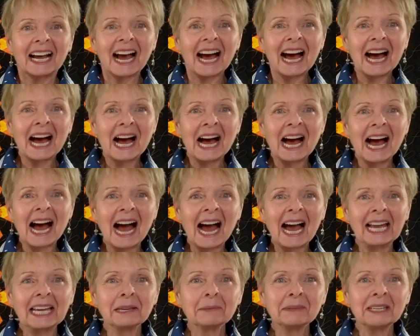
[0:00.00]

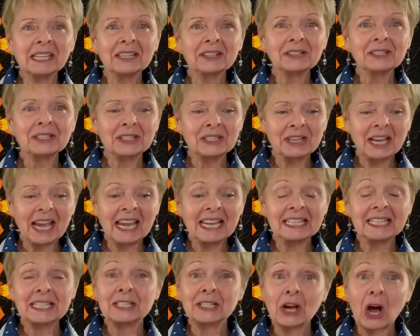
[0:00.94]
I am here
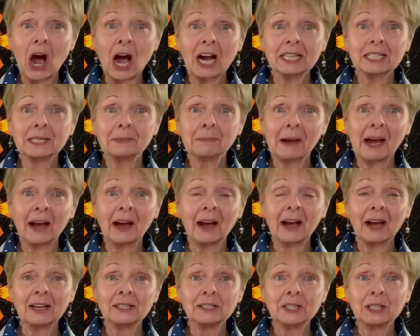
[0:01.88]
today to talk
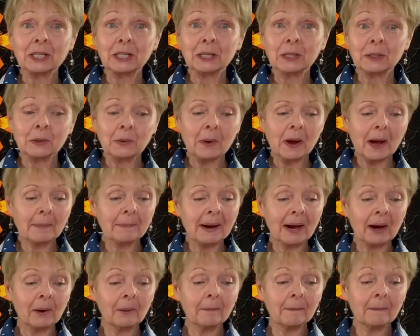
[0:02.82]
to you
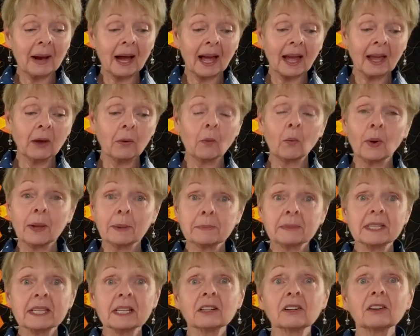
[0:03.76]
about my
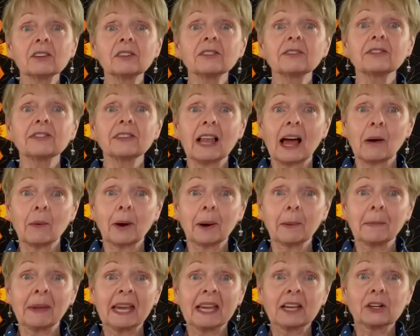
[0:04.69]
whimsical flower
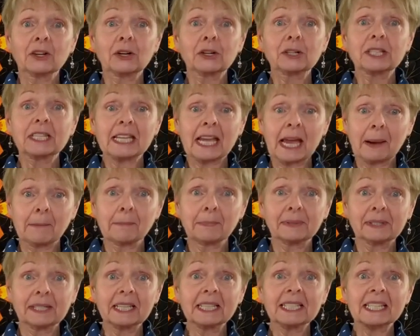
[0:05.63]
maker
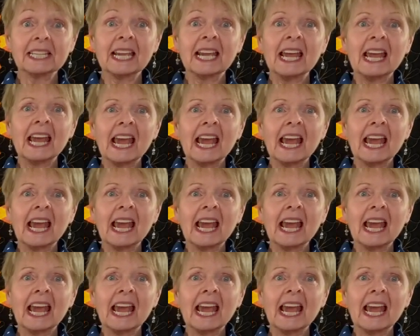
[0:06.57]
template